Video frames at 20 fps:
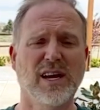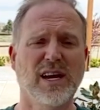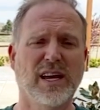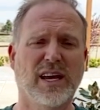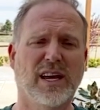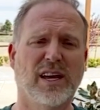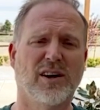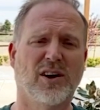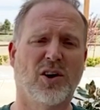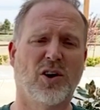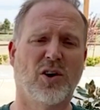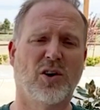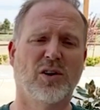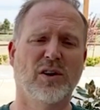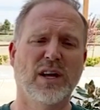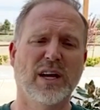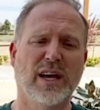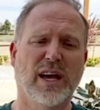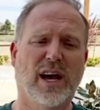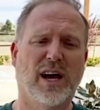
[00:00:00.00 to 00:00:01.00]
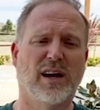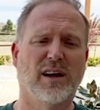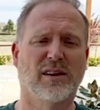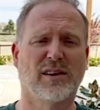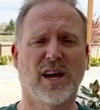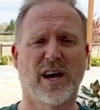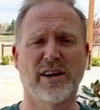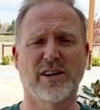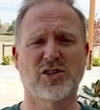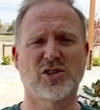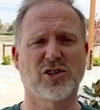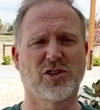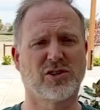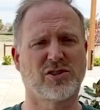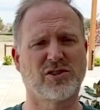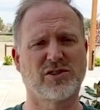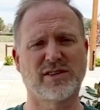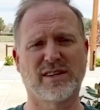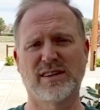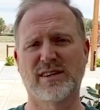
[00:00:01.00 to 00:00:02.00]
and all. A lot of
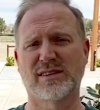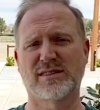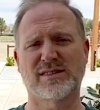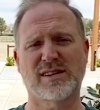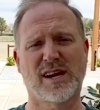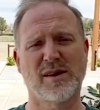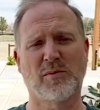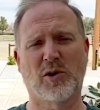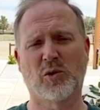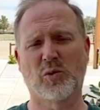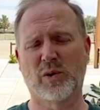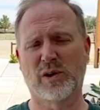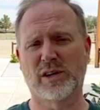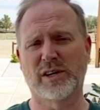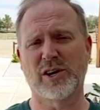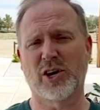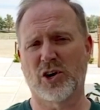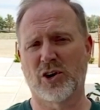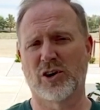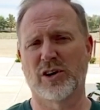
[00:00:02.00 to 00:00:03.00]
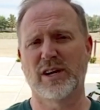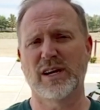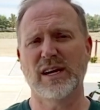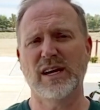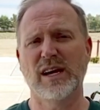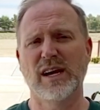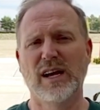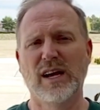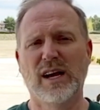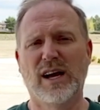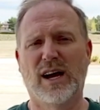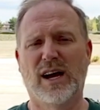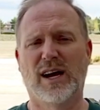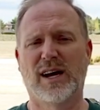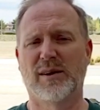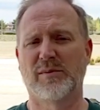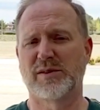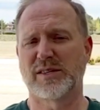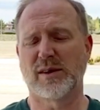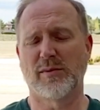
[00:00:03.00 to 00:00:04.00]
churches at this time are really hurting.
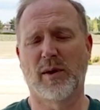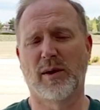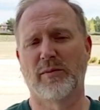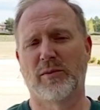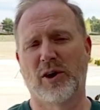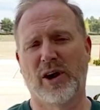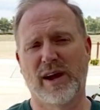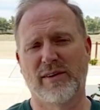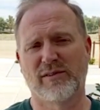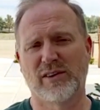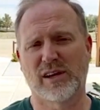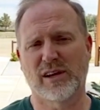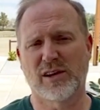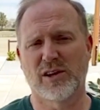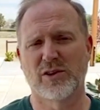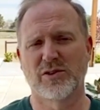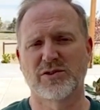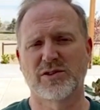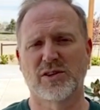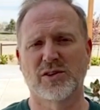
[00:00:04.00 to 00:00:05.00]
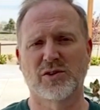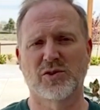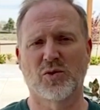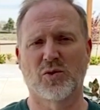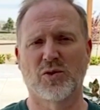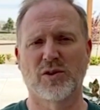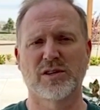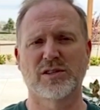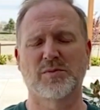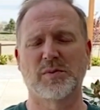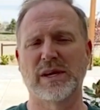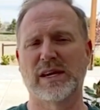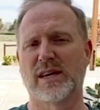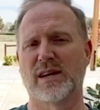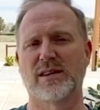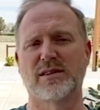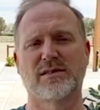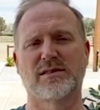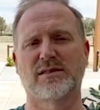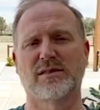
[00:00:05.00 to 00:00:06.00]
Some of them are having to close their doors
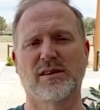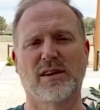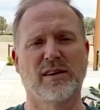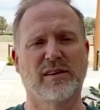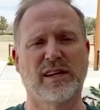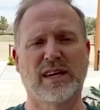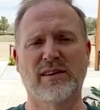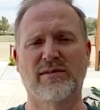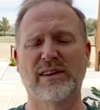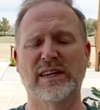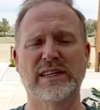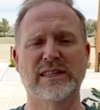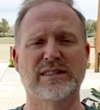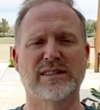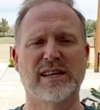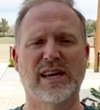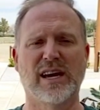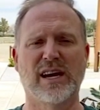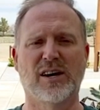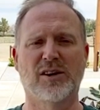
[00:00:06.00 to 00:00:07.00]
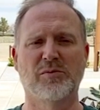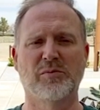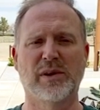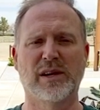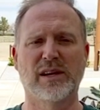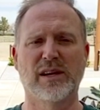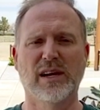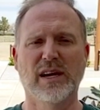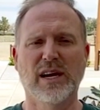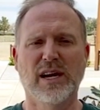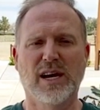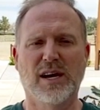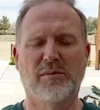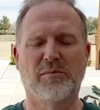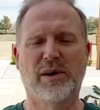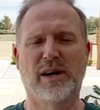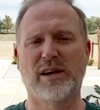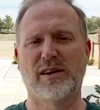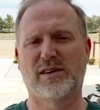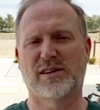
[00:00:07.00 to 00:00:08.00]
because giving's down.
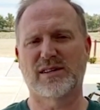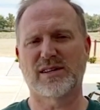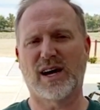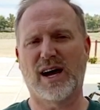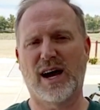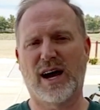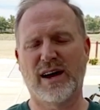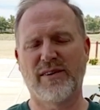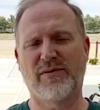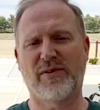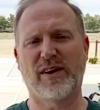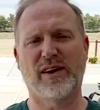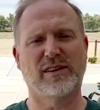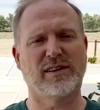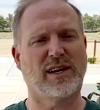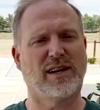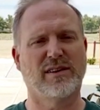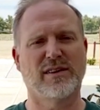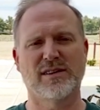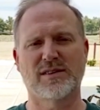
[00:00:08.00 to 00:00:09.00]
But I found out